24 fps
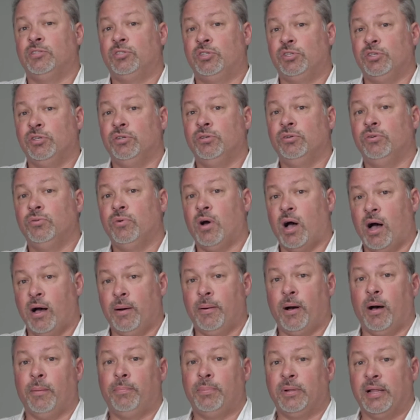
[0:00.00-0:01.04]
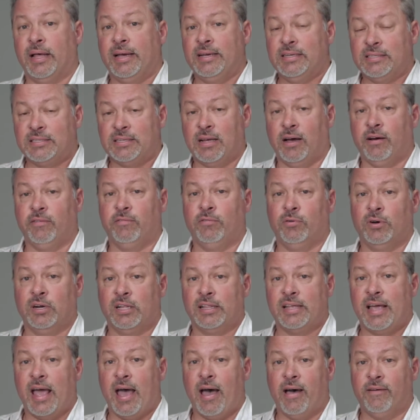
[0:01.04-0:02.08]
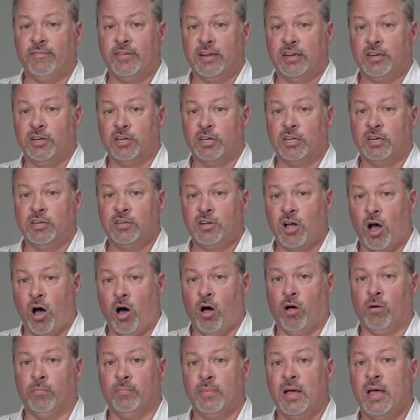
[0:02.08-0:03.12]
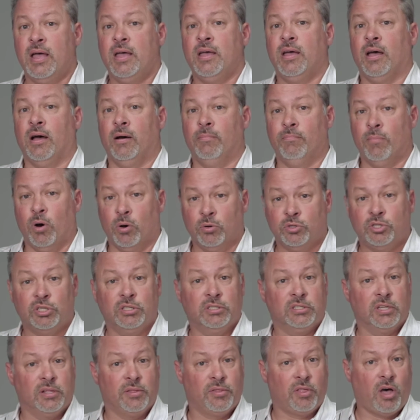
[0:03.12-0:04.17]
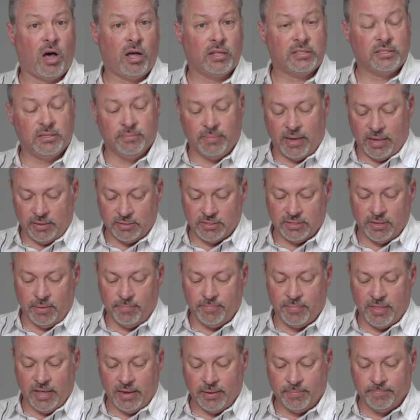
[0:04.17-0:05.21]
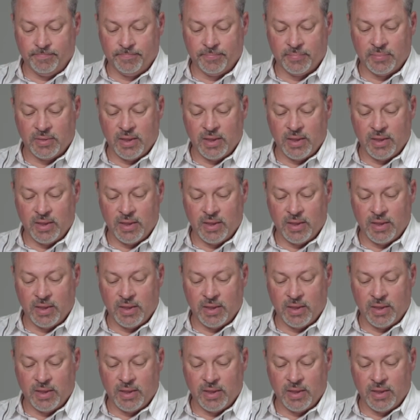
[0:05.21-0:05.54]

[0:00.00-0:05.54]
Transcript: to a place of really having good, calm emotions and thoughts about something.